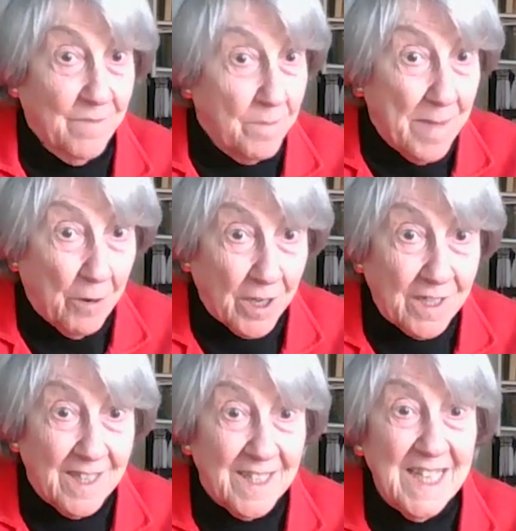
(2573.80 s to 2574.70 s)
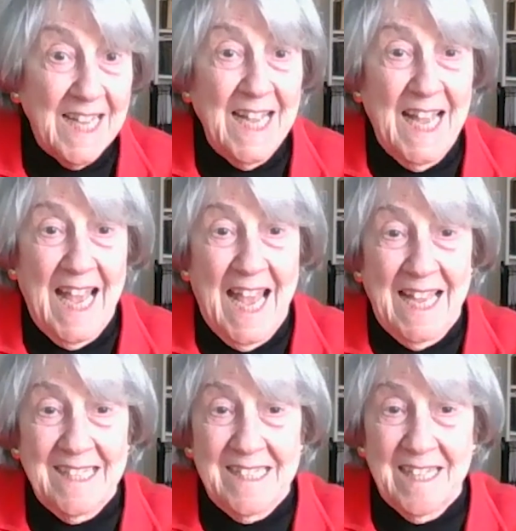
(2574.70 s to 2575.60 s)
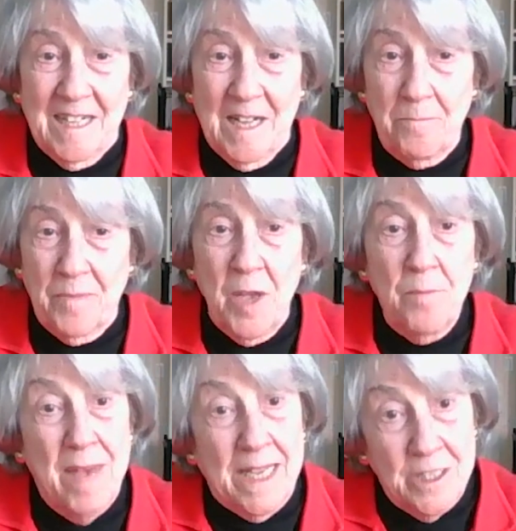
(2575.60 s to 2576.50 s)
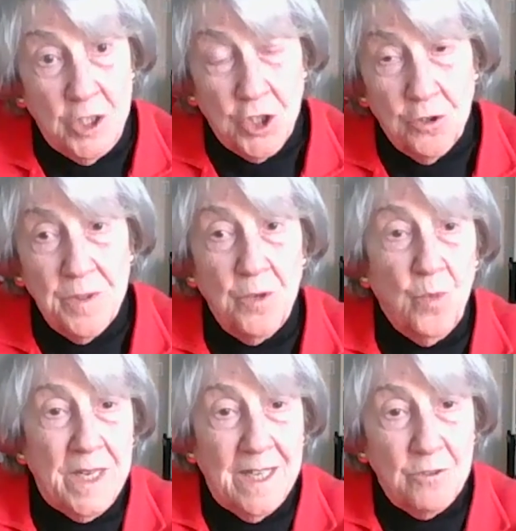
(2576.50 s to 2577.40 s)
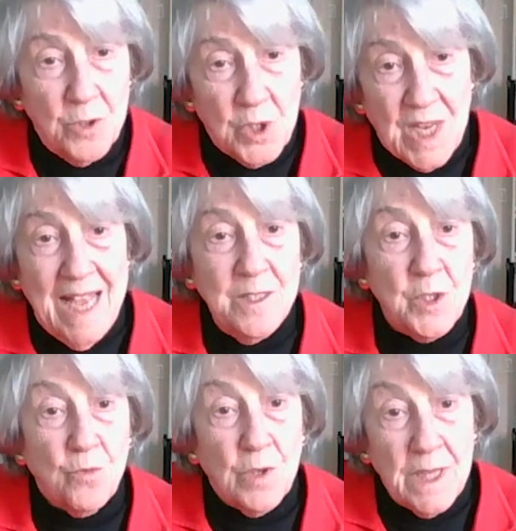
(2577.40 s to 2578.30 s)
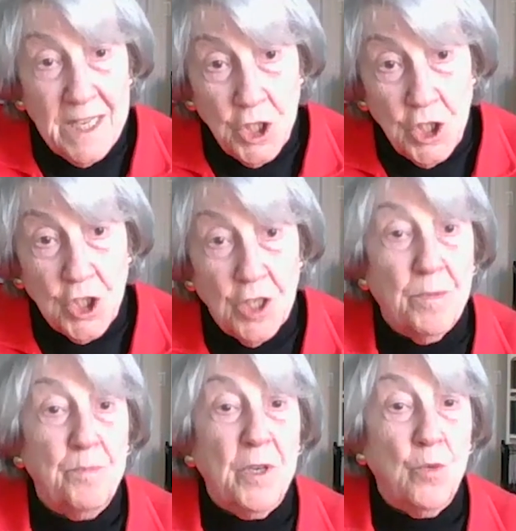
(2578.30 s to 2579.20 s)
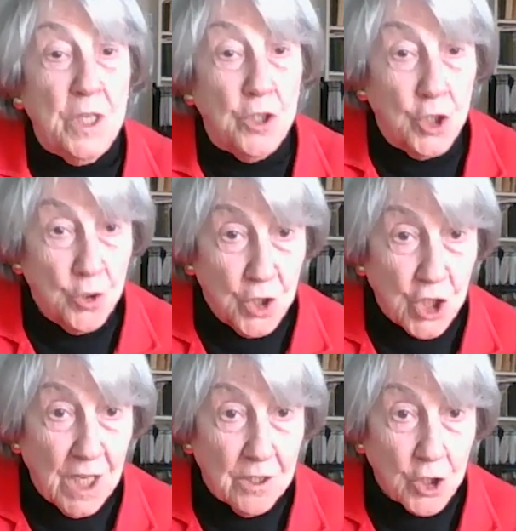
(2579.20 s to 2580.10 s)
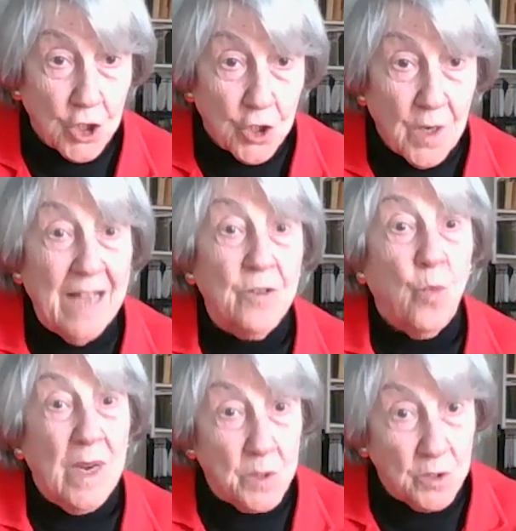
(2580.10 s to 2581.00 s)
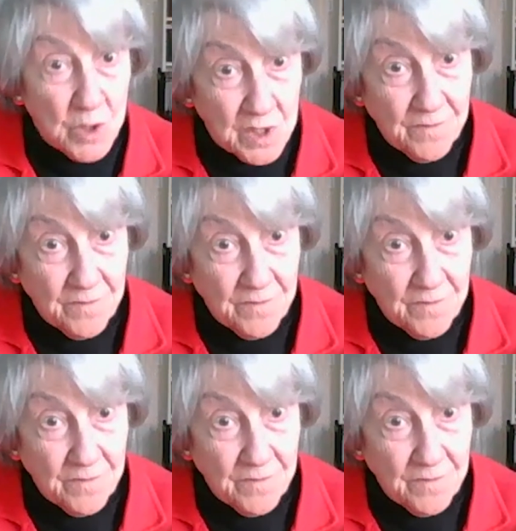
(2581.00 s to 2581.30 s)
America, and making sure that one understands the relationship between Jewish culture and Western